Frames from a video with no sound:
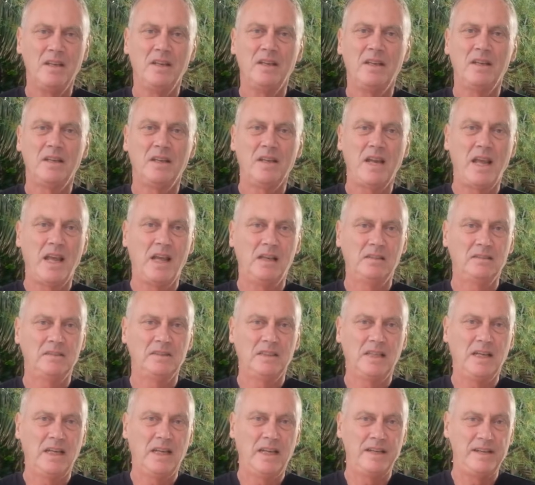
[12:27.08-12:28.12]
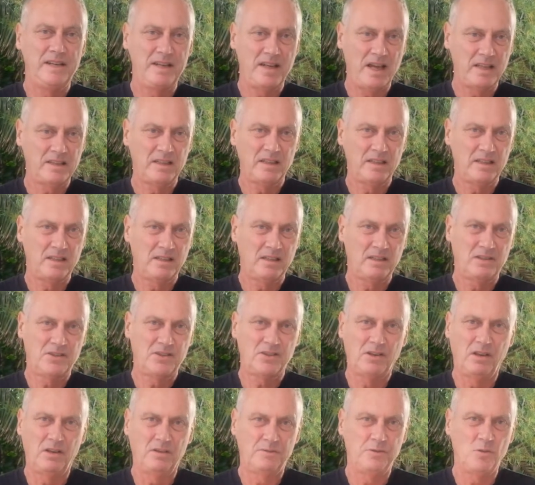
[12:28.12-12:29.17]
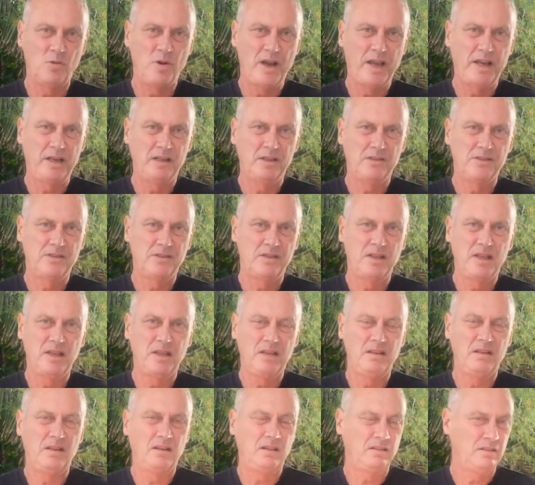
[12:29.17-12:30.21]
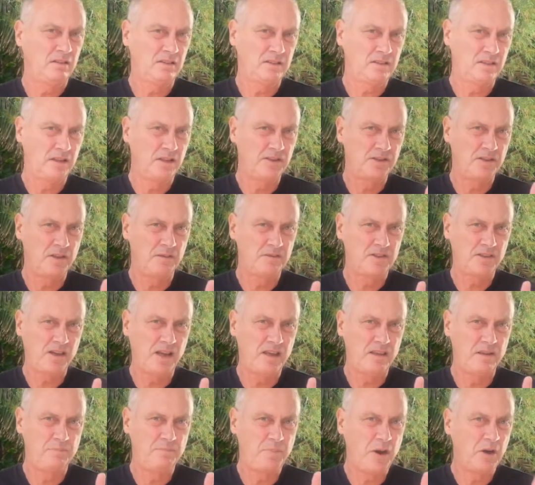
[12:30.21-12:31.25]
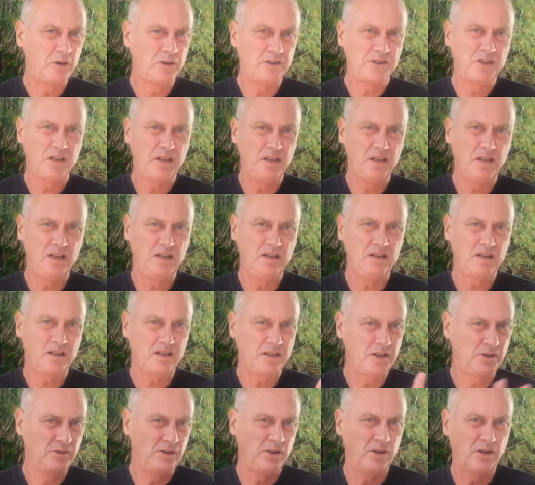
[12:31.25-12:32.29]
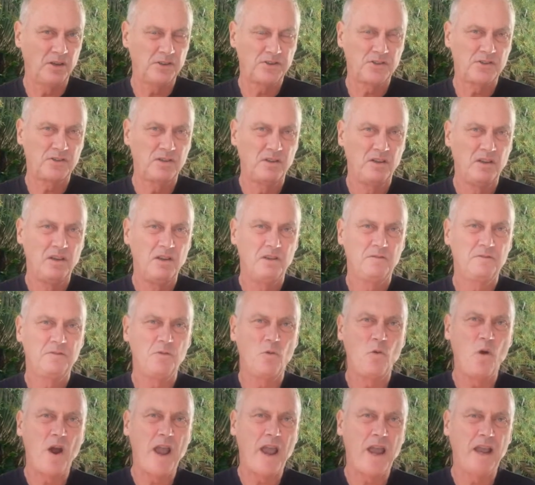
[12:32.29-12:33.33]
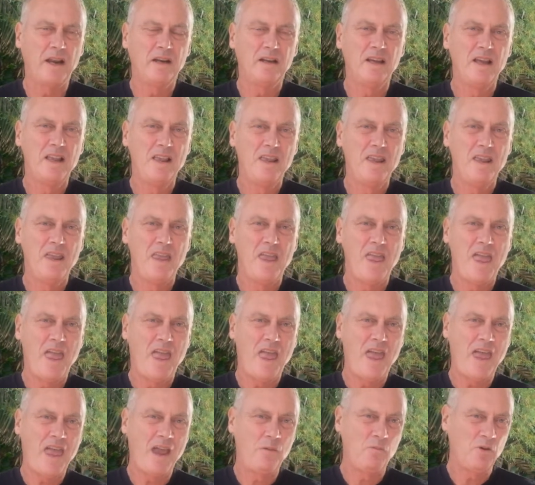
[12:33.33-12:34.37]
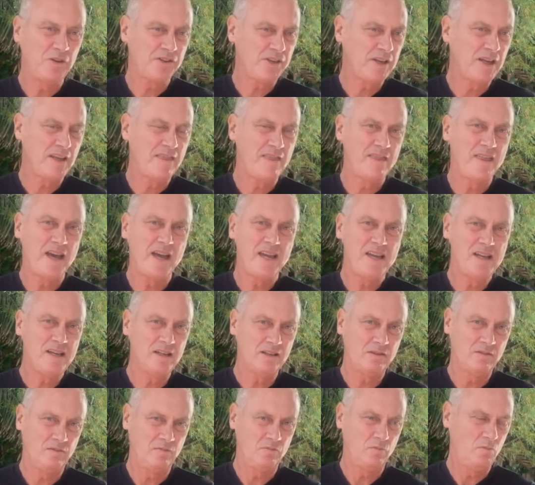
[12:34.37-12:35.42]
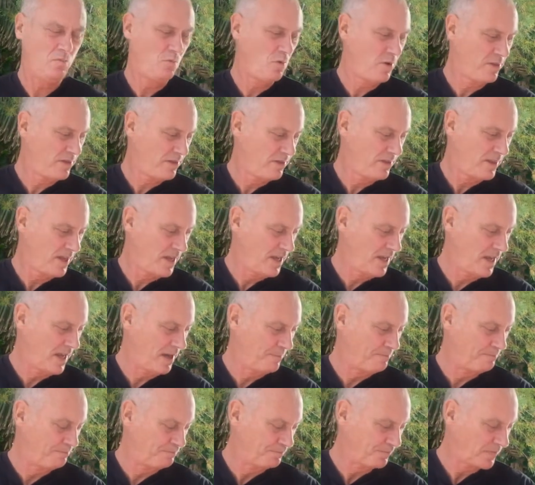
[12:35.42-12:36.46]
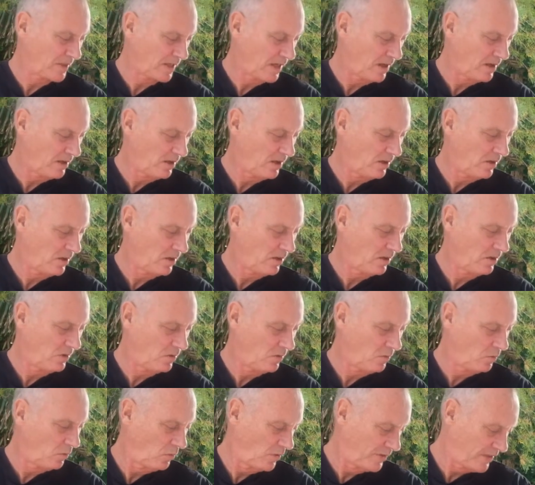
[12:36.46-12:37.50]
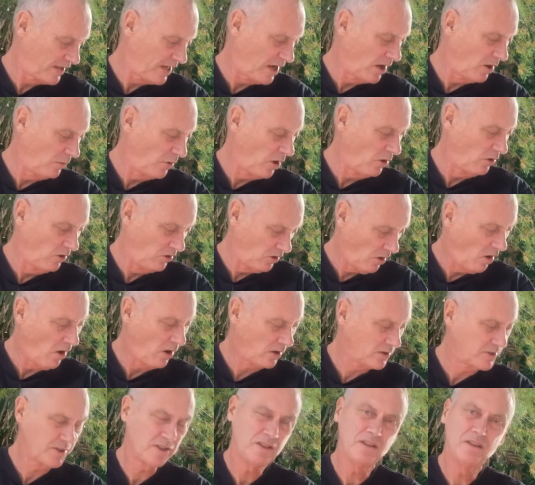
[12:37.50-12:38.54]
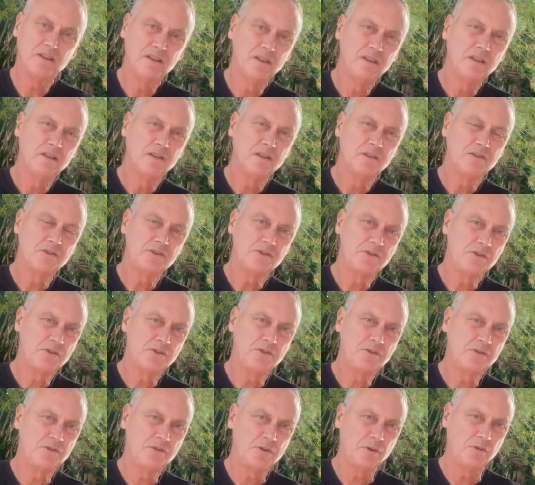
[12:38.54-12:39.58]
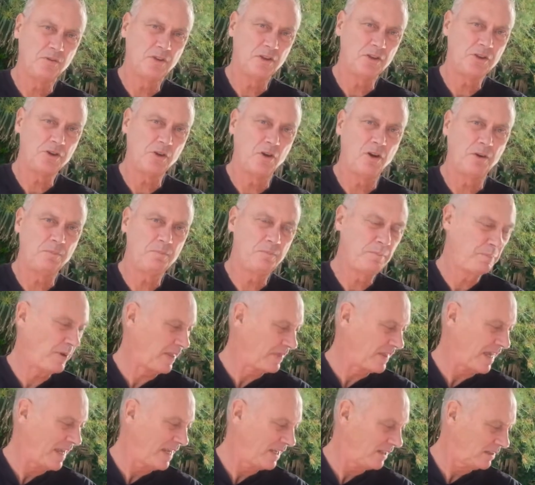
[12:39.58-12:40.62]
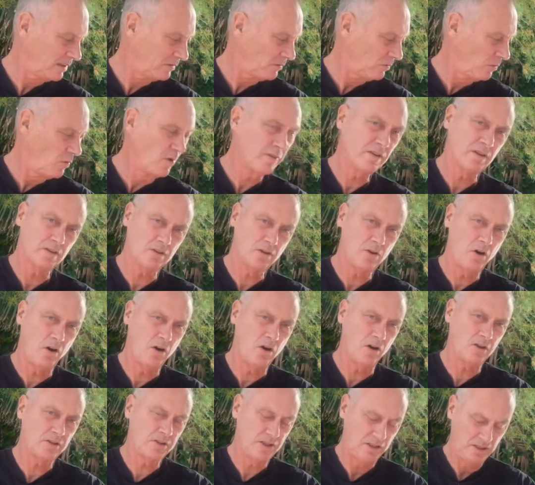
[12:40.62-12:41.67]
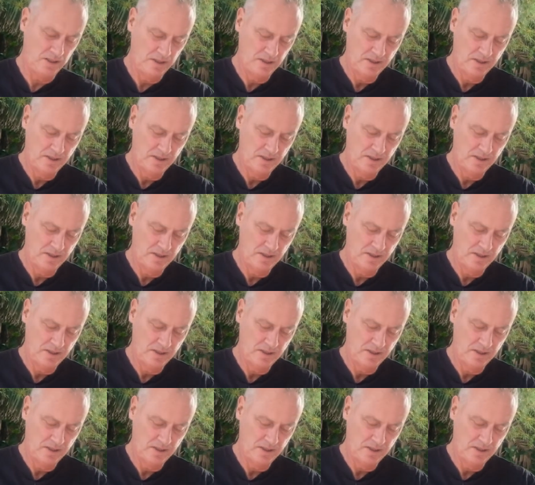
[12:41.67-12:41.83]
Now, another style of forehand is the Berrettini, Nick Kyrgios forehand. And once again, they hit with the elbow locked during the shot, but they hit it with it cocked.